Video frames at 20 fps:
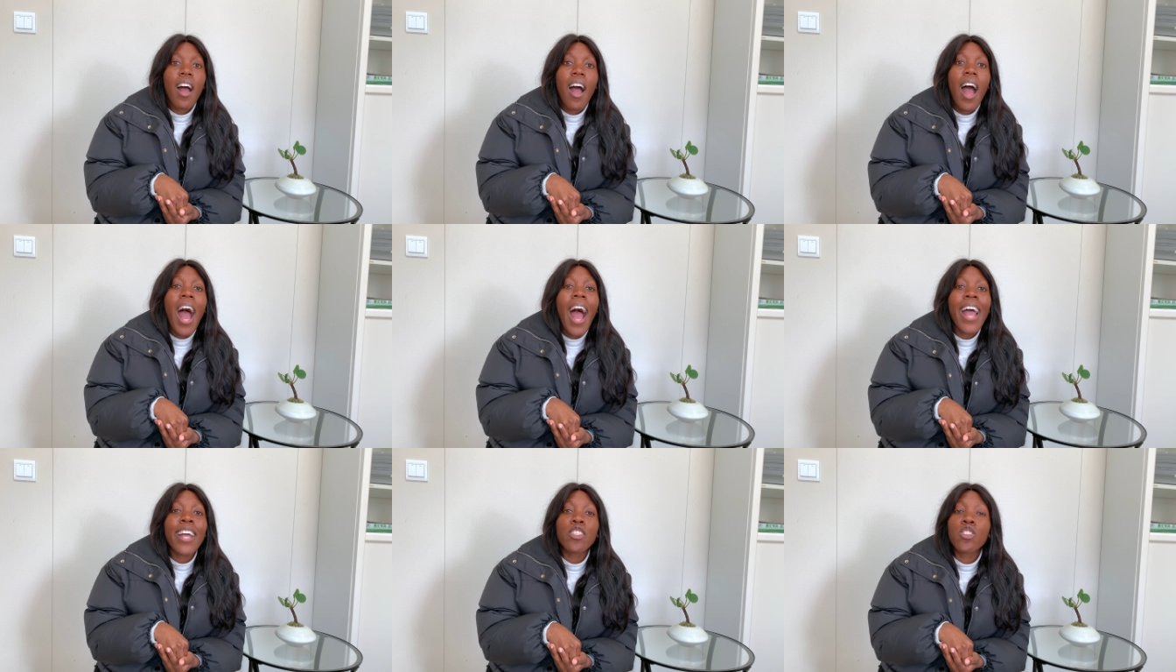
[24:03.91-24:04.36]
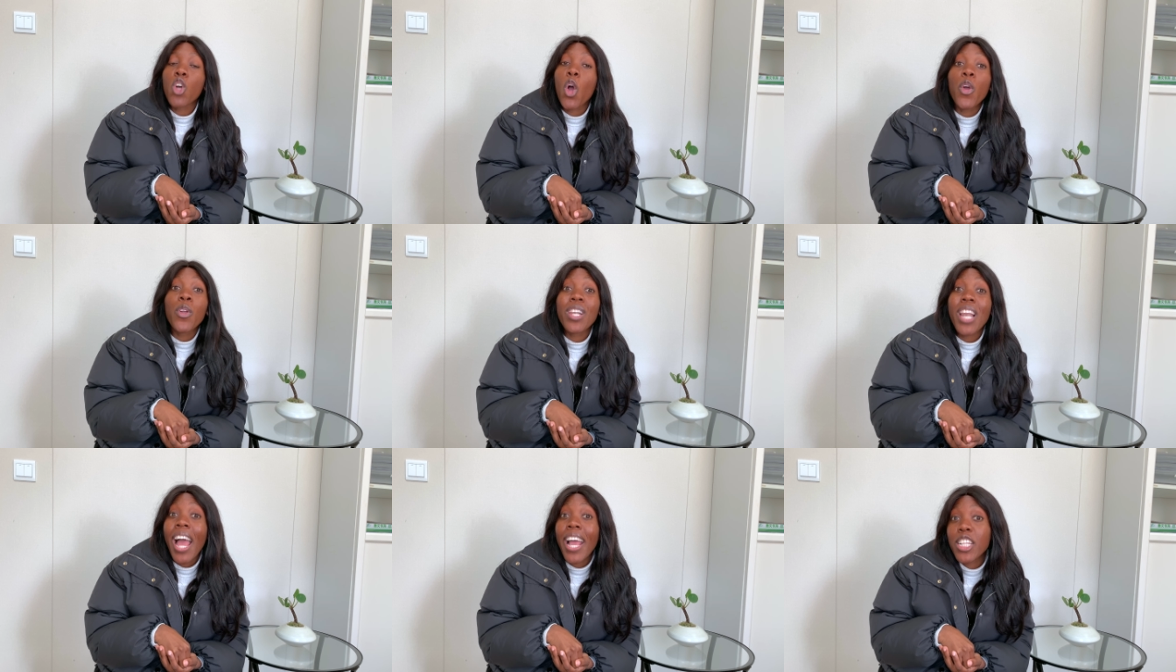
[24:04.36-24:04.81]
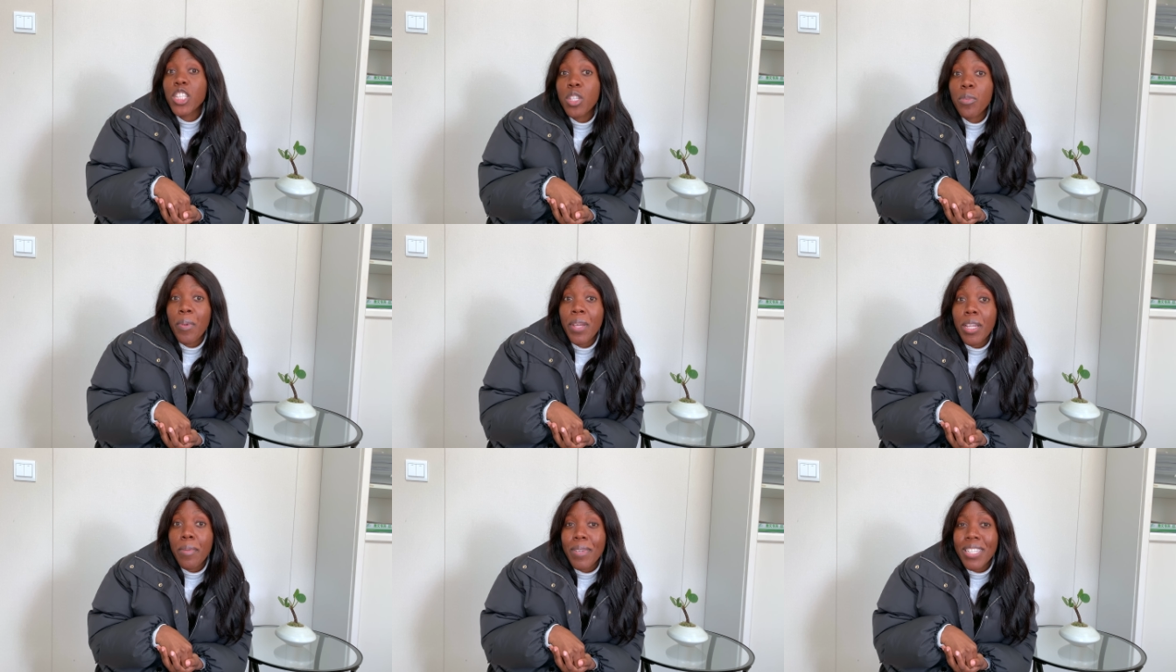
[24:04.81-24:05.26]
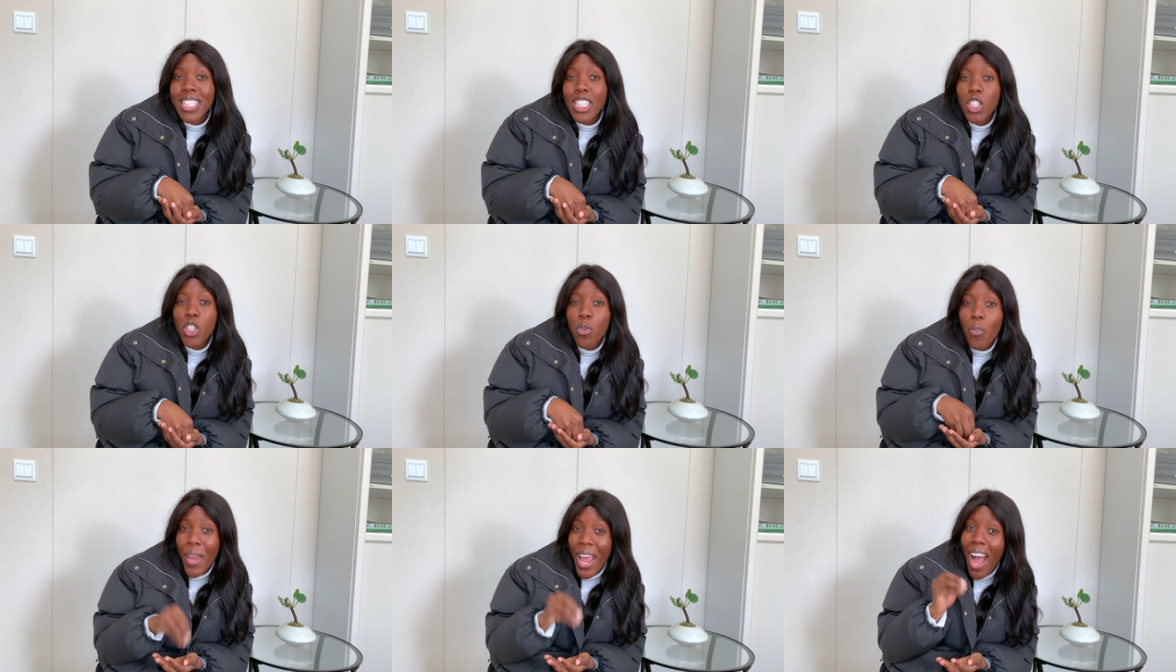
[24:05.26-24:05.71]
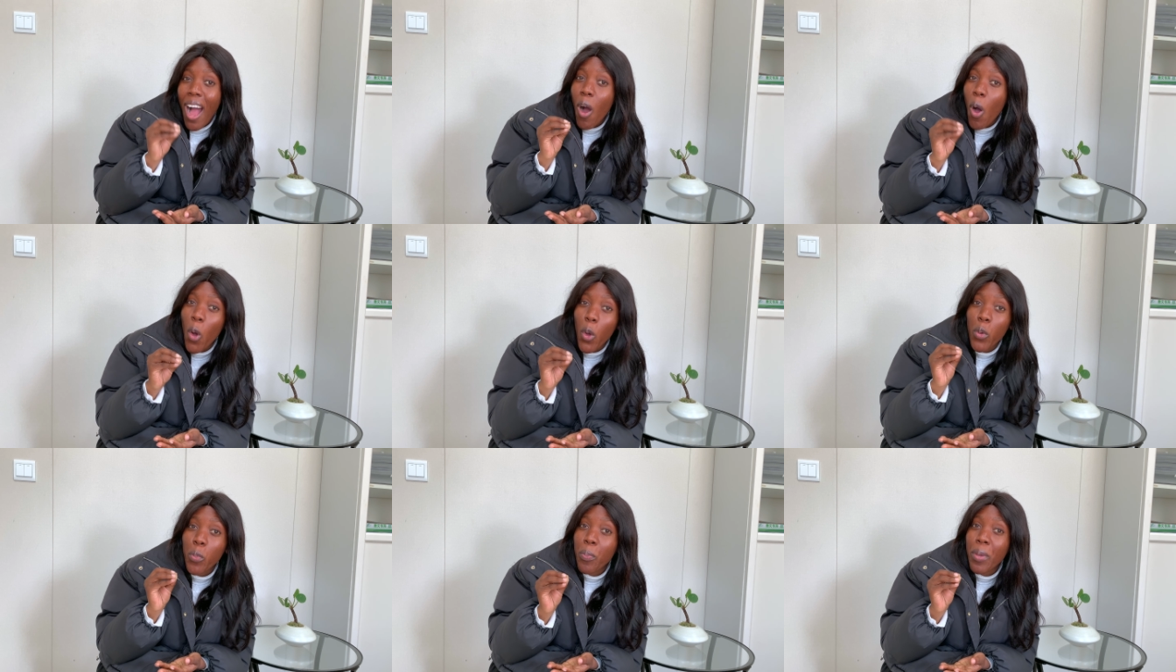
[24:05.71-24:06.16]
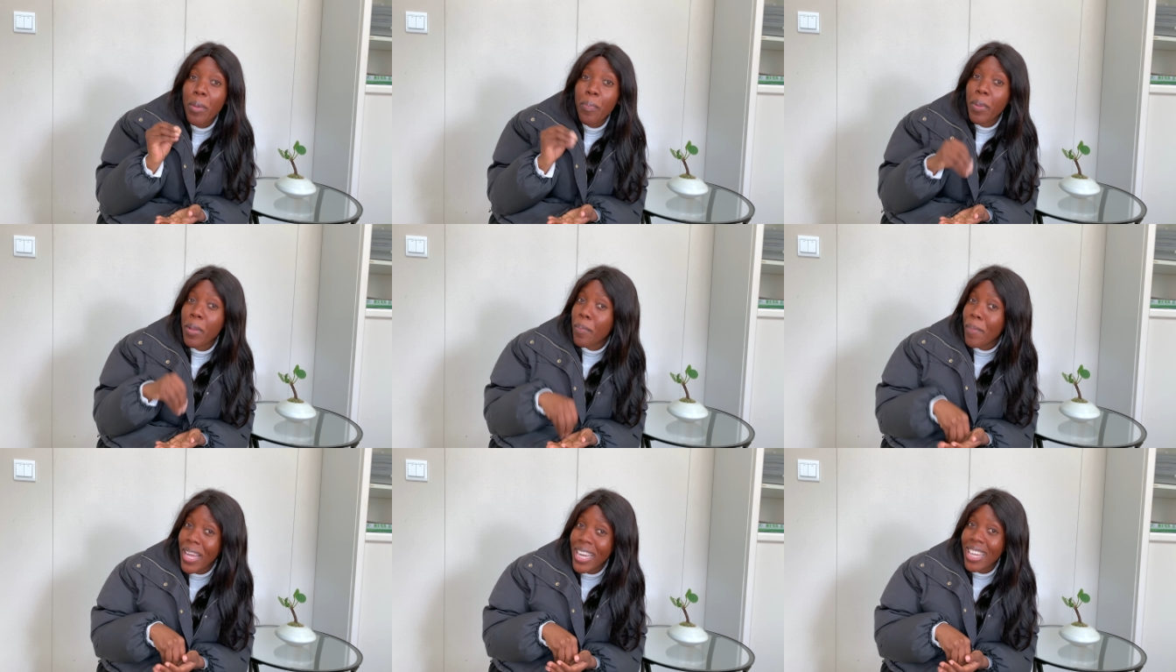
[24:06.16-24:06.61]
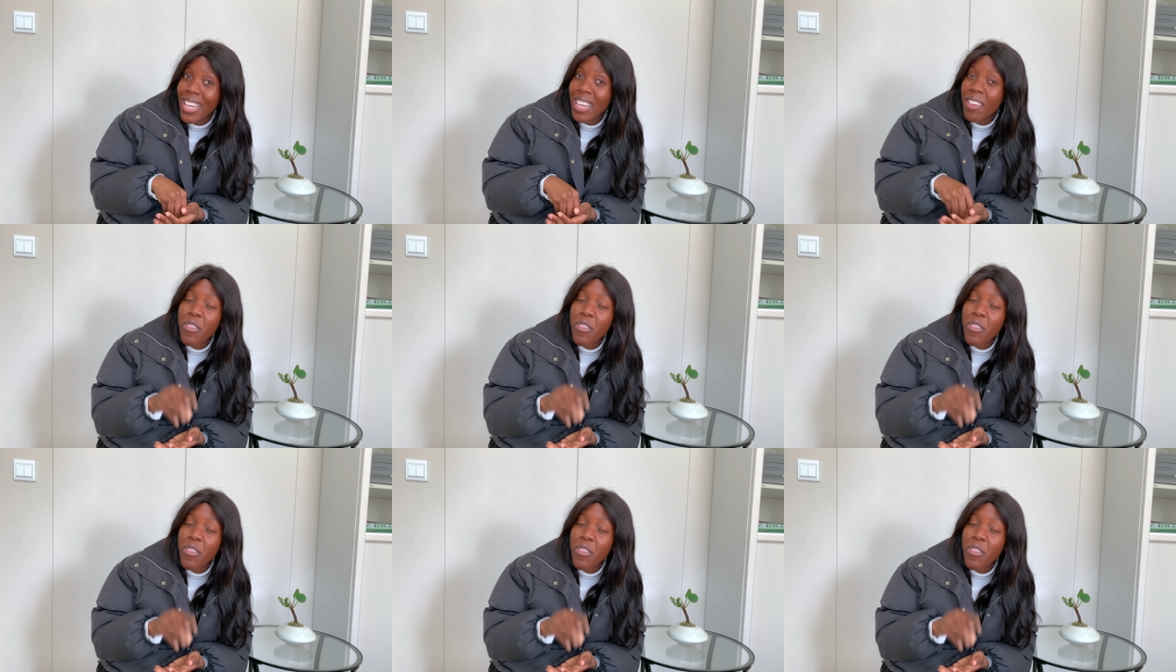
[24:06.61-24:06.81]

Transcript: I don't like to be in a position where I owe people money.